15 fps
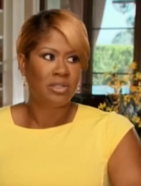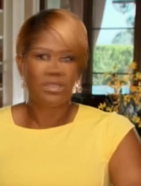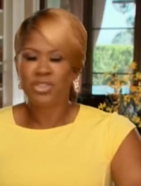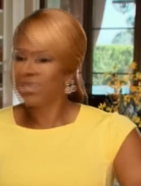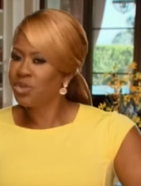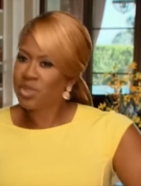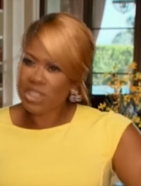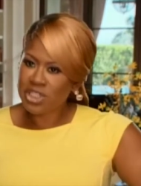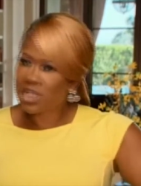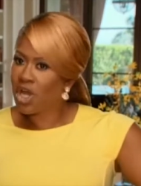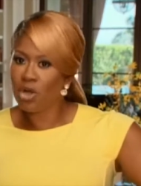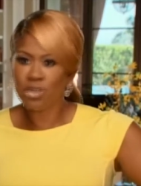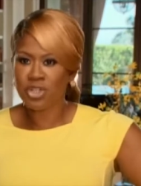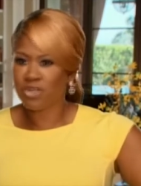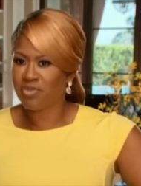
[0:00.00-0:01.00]
Jewish
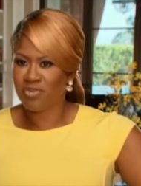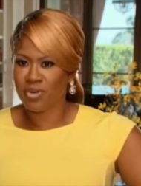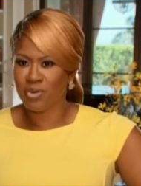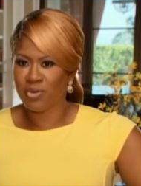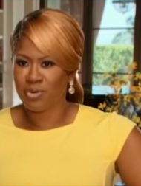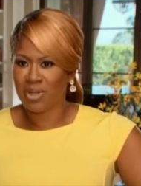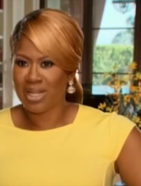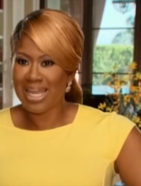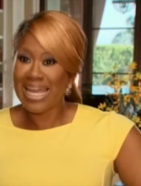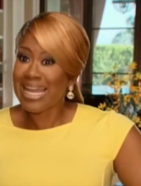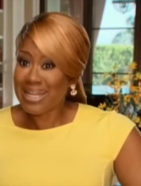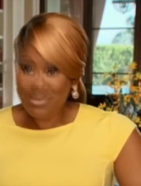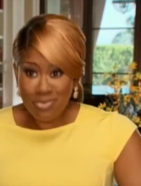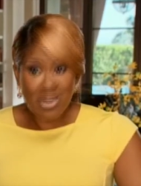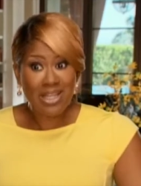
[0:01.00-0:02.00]
kosher food.
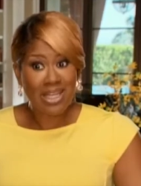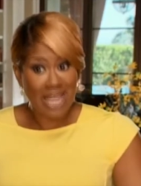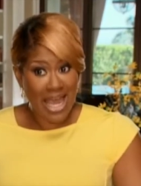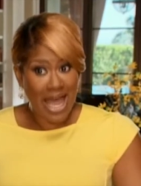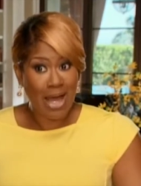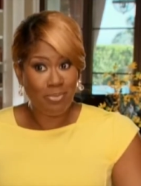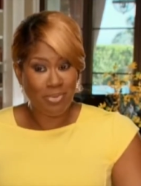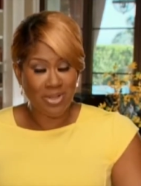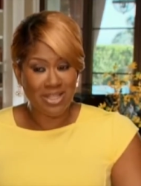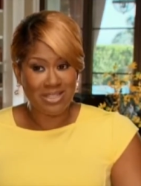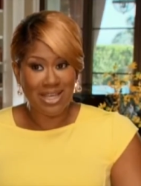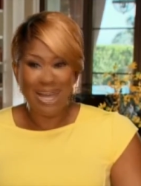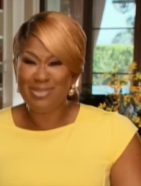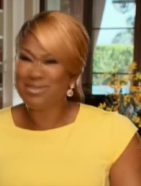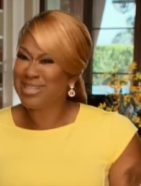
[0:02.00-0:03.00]
It really happens.
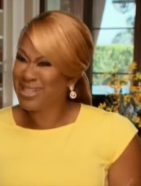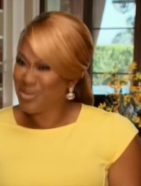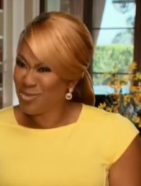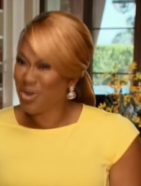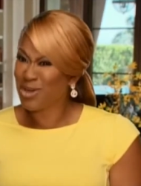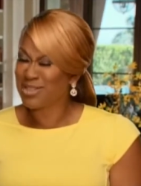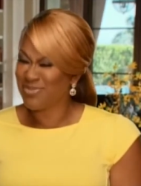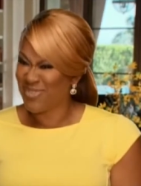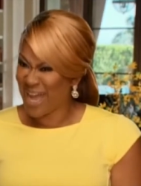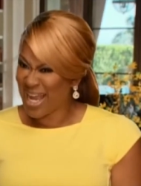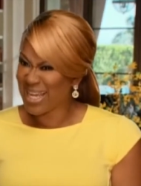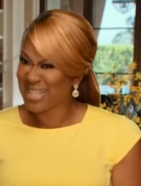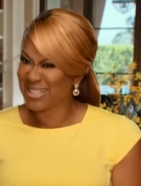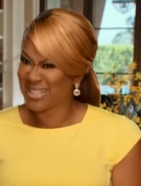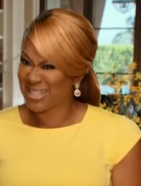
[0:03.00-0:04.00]
I've seen the worst
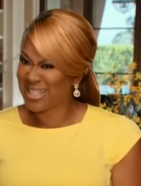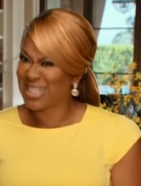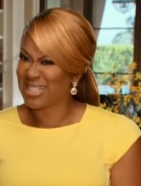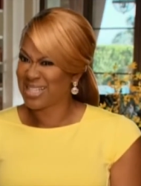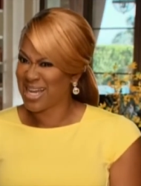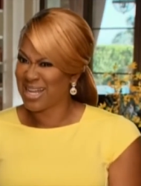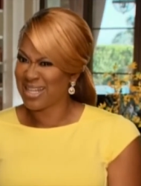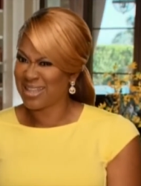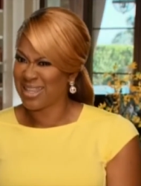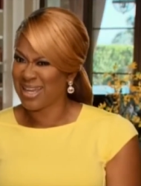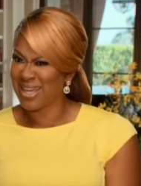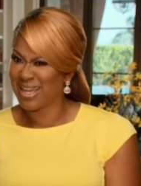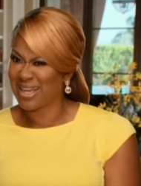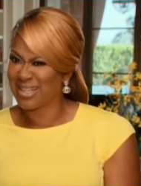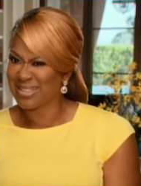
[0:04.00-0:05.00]
fights at these kind of
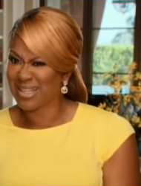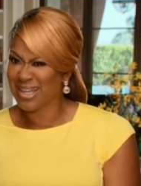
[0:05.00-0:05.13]
things.